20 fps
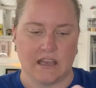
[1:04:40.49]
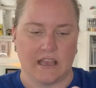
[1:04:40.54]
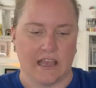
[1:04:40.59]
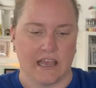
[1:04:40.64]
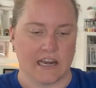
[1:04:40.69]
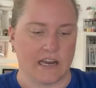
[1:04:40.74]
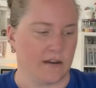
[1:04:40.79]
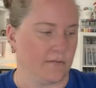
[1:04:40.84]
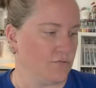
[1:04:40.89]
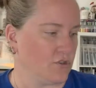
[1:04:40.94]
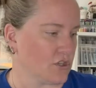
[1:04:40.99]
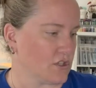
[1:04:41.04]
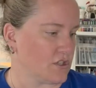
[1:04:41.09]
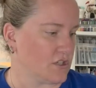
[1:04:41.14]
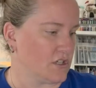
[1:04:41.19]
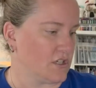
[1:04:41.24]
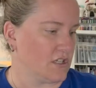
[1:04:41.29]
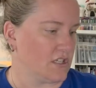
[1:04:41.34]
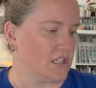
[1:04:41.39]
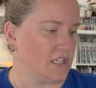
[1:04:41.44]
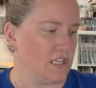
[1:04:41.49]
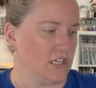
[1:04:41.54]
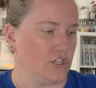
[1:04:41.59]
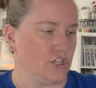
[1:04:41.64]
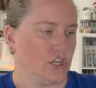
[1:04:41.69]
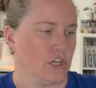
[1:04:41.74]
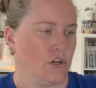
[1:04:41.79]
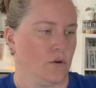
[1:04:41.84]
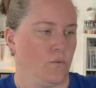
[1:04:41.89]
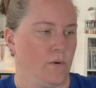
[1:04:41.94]
And I'm just
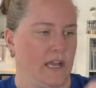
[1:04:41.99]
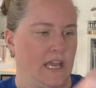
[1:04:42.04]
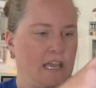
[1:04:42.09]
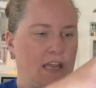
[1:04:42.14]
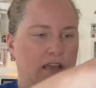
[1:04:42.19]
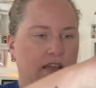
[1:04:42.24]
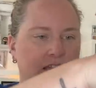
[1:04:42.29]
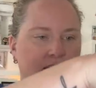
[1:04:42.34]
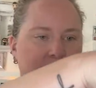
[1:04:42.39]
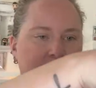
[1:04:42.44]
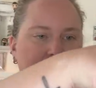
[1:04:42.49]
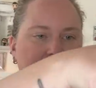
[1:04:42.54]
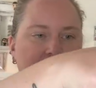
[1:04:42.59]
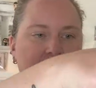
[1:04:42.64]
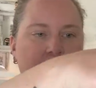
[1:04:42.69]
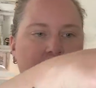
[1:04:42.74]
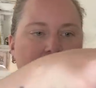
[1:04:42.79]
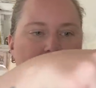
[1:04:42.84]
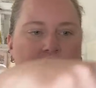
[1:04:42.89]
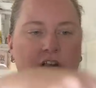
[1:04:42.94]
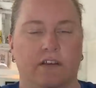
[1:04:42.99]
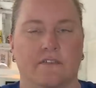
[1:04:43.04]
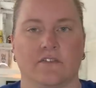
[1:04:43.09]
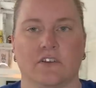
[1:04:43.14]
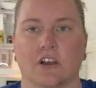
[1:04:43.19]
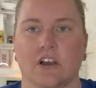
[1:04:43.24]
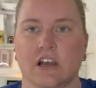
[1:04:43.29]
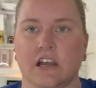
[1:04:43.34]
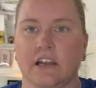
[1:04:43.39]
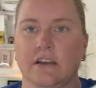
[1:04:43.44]
stitching away. This is how far I've
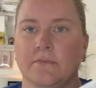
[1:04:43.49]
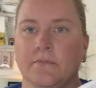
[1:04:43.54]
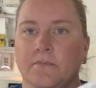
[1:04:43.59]
got.